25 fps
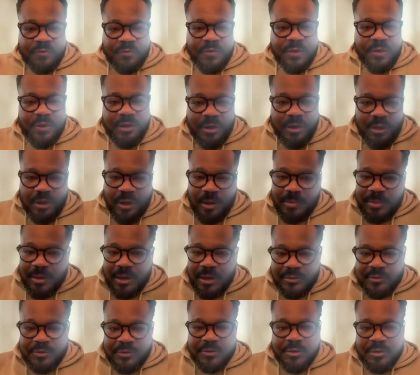know, thinking
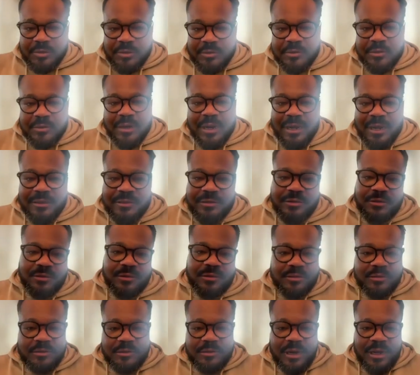about uh,
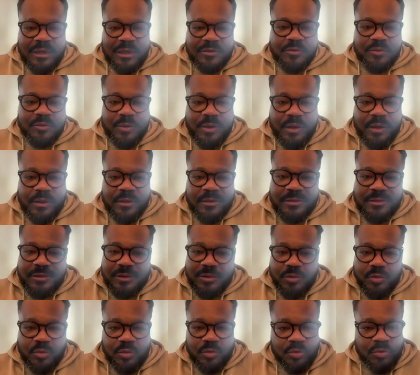last last week. You
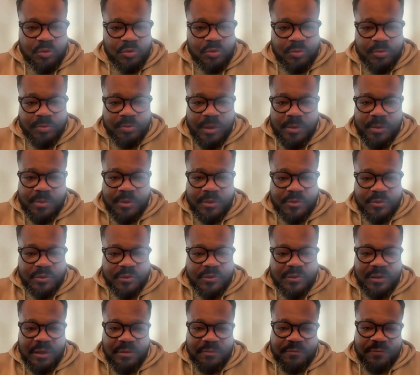say, oh, maybe
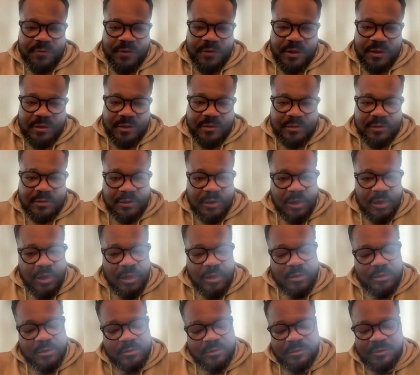the same things,
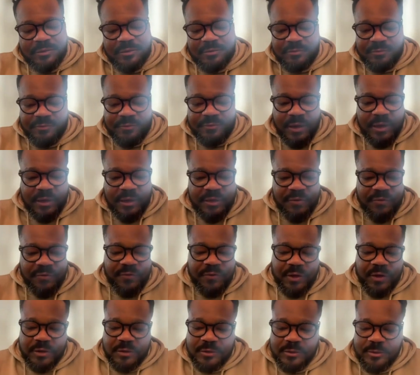and it's very
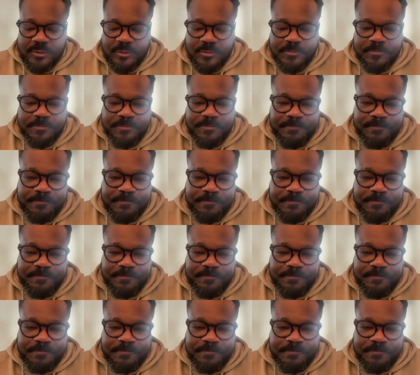different.